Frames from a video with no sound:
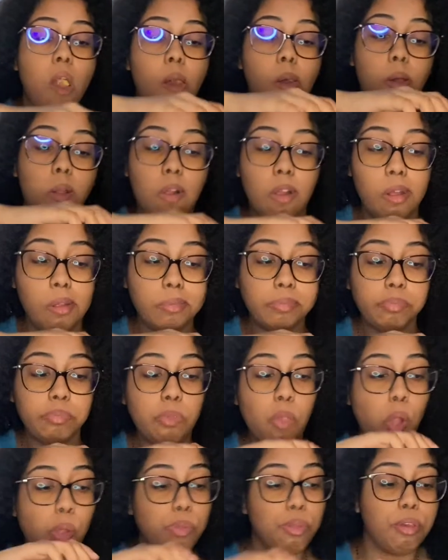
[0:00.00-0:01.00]
Oh, um,
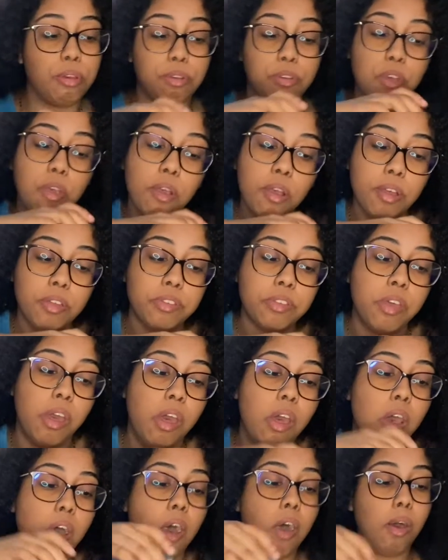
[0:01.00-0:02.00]
the girl
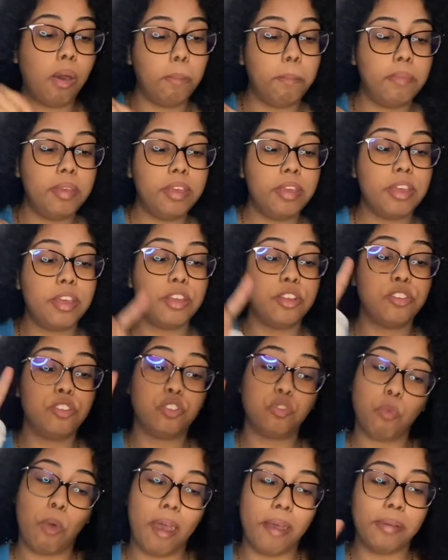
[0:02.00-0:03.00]
on um, me
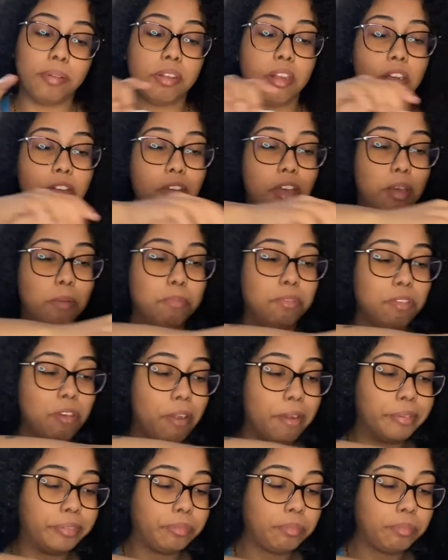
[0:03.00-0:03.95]
sweat. Okay, I'm sorry.